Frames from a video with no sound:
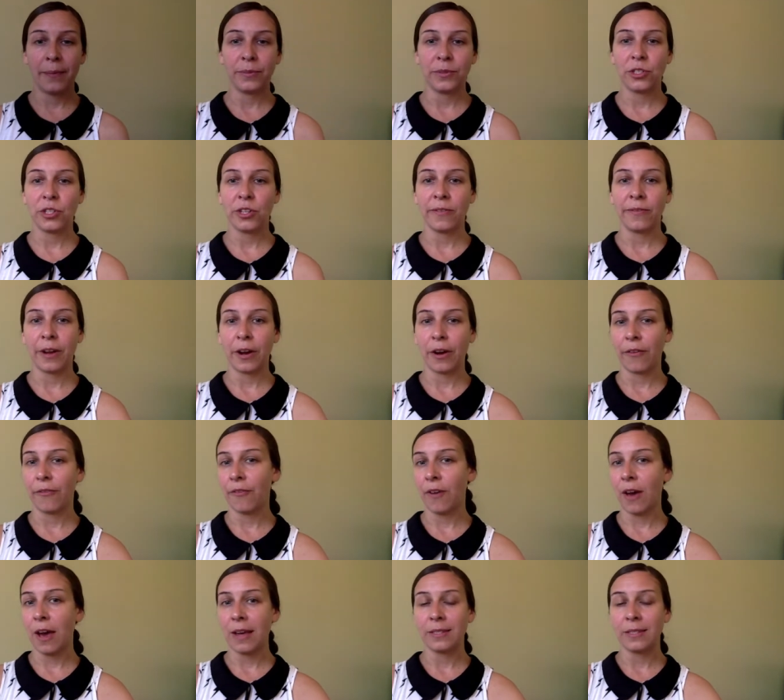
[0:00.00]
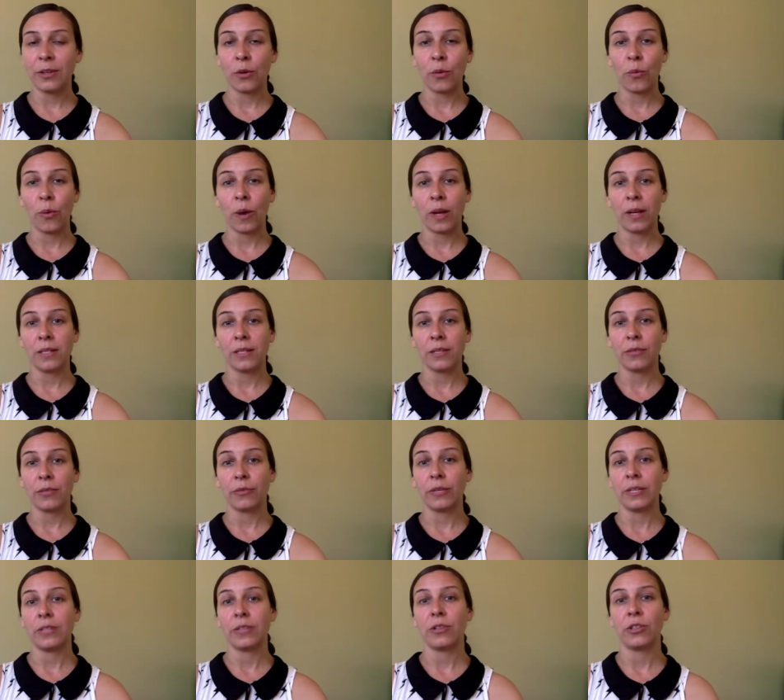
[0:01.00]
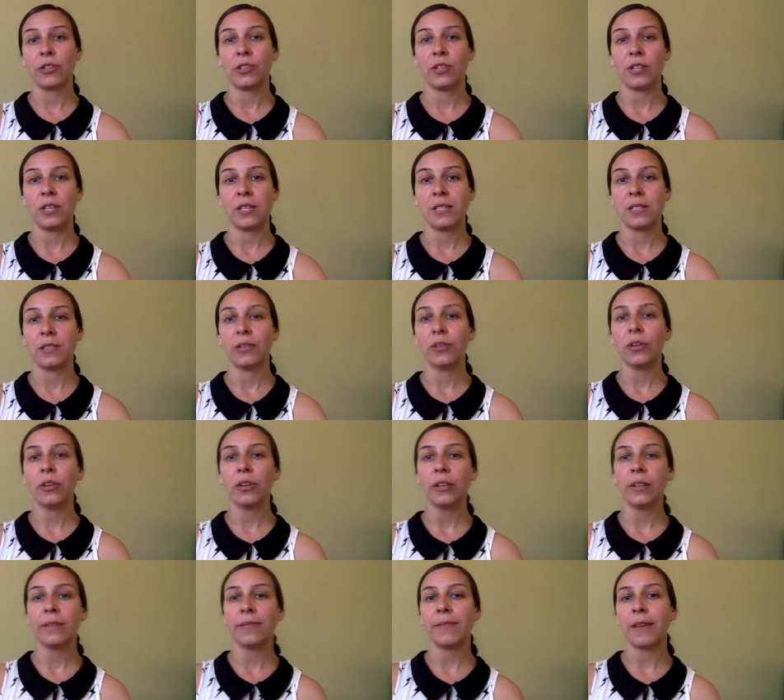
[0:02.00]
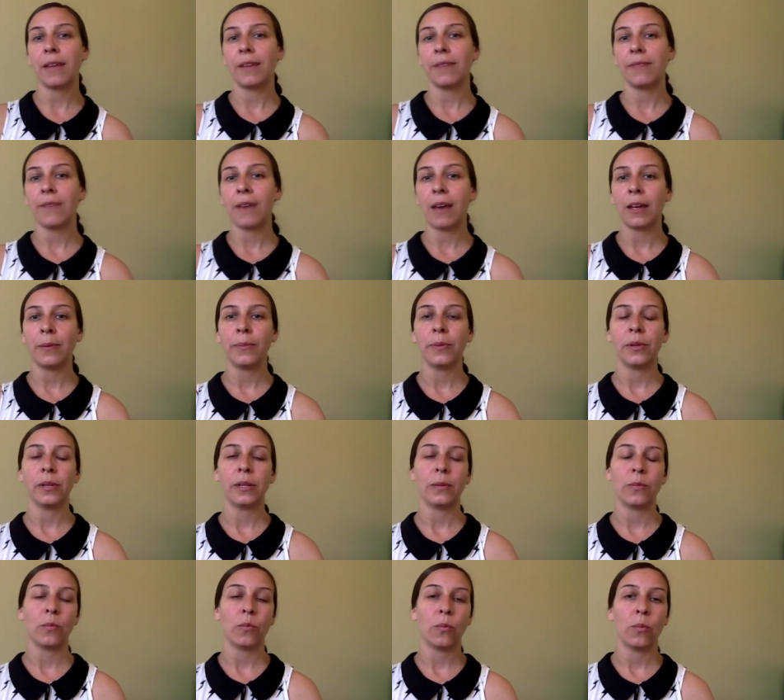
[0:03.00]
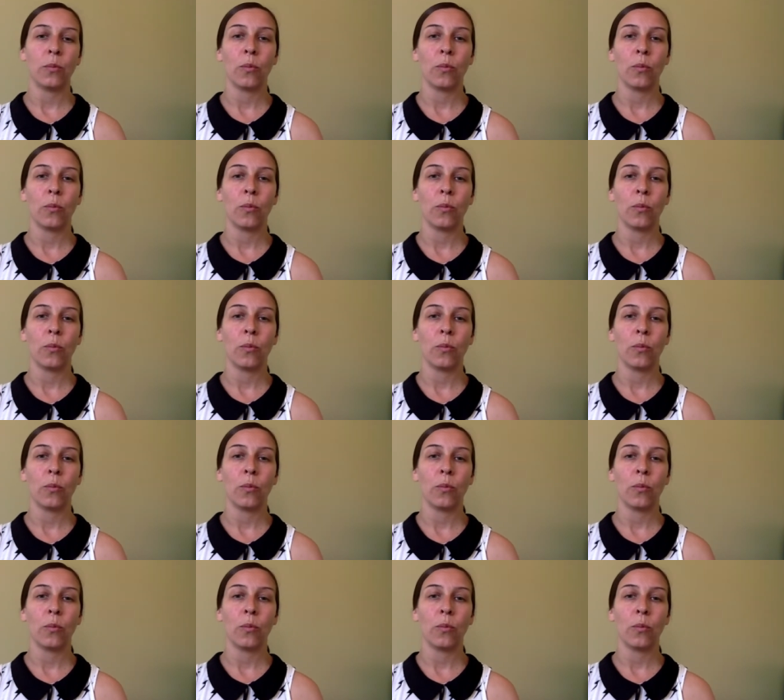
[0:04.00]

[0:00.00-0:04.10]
She verifies, what research is good and valuable, and